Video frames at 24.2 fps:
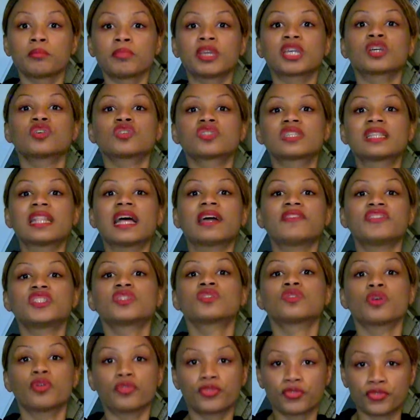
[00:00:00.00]
because life is
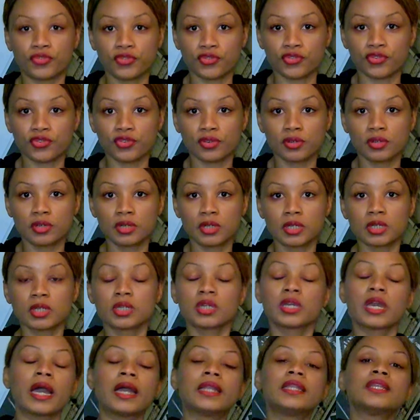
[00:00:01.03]
tough
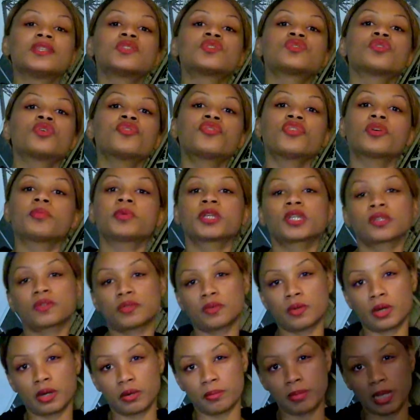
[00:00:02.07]
and it's tougher because
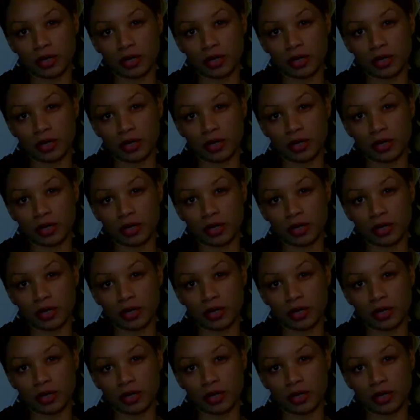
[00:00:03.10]
you are a